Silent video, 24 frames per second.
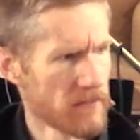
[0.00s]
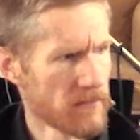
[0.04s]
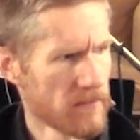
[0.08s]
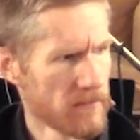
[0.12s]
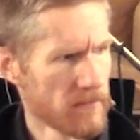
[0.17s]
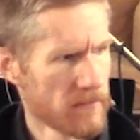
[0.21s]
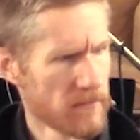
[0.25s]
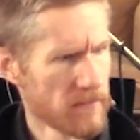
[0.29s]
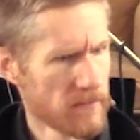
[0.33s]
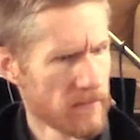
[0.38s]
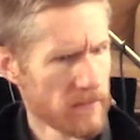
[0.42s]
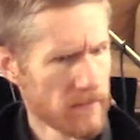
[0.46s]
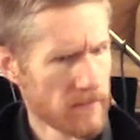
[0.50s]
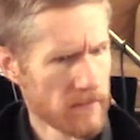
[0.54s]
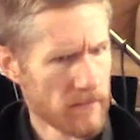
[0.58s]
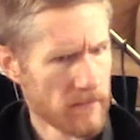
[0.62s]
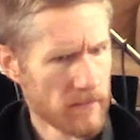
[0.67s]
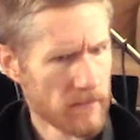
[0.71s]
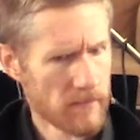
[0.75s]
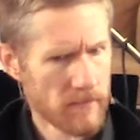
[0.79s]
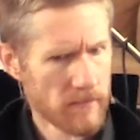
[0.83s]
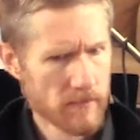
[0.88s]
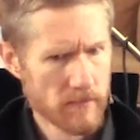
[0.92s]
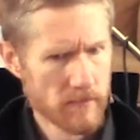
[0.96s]

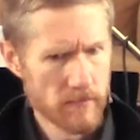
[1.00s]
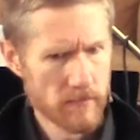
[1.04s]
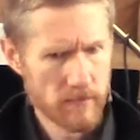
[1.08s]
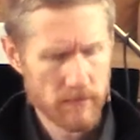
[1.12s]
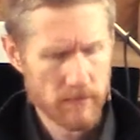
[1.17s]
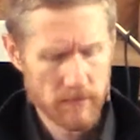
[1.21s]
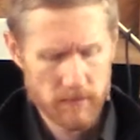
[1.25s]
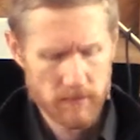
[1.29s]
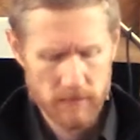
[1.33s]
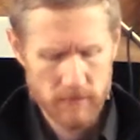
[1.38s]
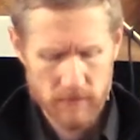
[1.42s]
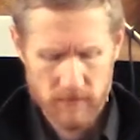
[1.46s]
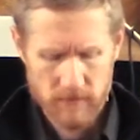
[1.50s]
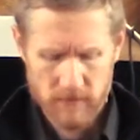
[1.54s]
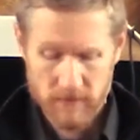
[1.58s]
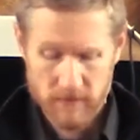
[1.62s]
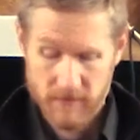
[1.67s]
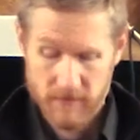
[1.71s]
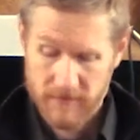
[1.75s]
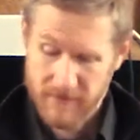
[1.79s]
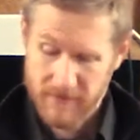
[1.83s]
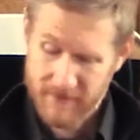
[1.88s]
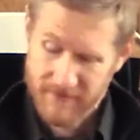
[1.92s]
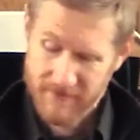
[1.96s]

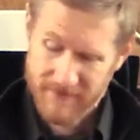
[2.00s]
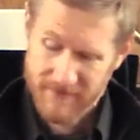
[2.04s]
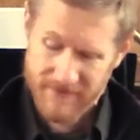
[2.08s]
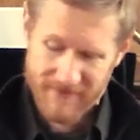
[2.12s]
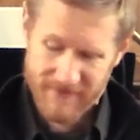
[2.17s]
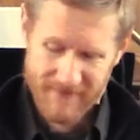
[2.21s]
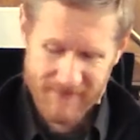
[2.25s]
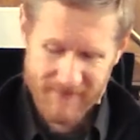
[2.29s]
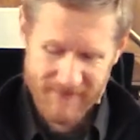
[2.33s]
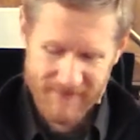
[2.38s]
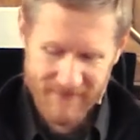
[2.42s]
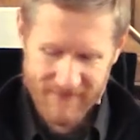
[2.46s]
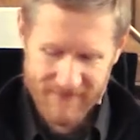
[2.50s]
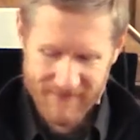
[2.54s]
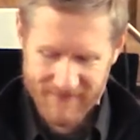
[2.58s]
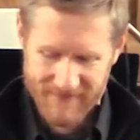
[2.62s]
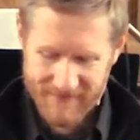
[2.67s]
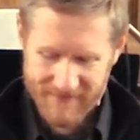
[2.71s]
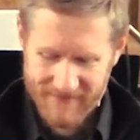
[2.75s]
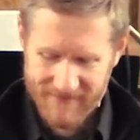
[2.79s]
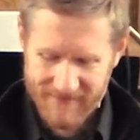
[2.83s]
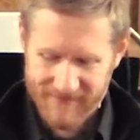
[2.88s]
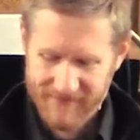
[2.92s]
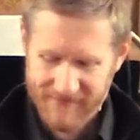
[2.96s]

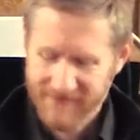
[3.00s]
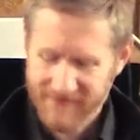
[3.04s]
(silence)